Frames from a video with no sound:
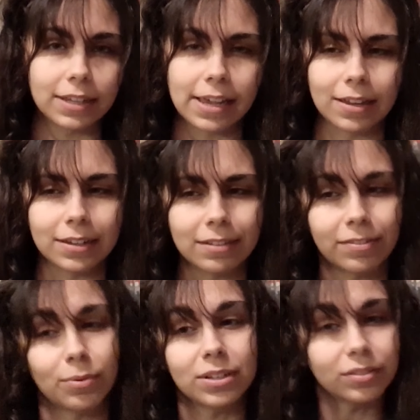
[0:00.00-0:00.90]
And if
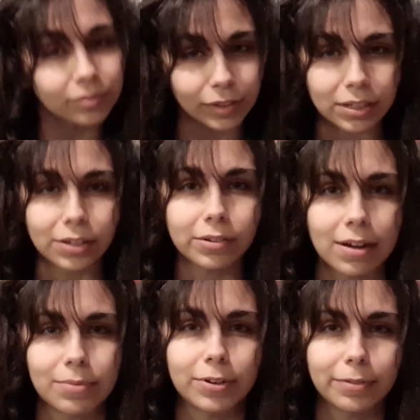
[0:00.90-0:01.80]
it wasn't for you,
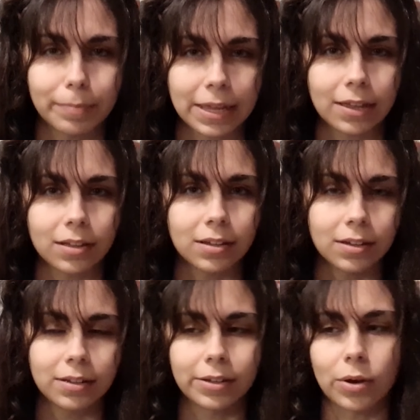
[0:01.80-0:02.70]
I wouldn't be
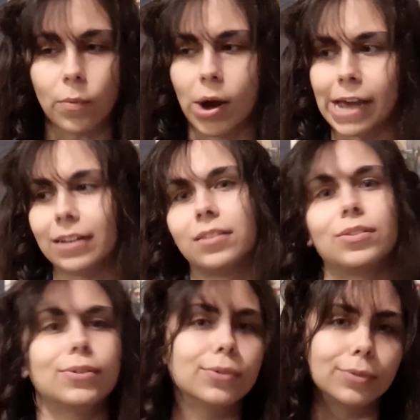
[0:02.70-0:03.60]
wanting to
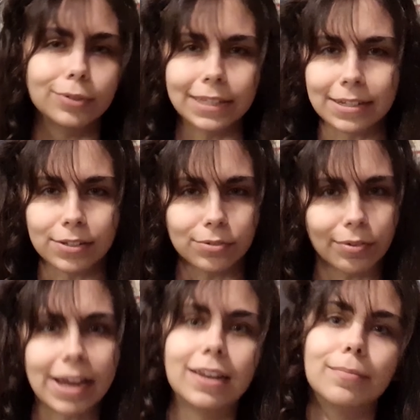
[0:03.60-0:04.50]
do these
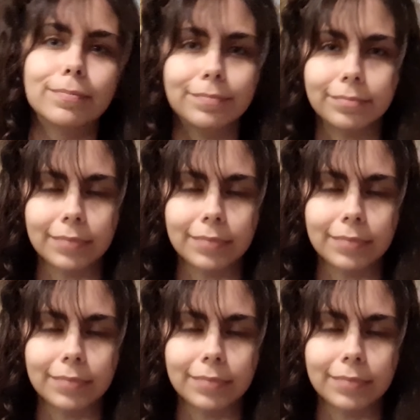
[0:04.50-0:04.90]
random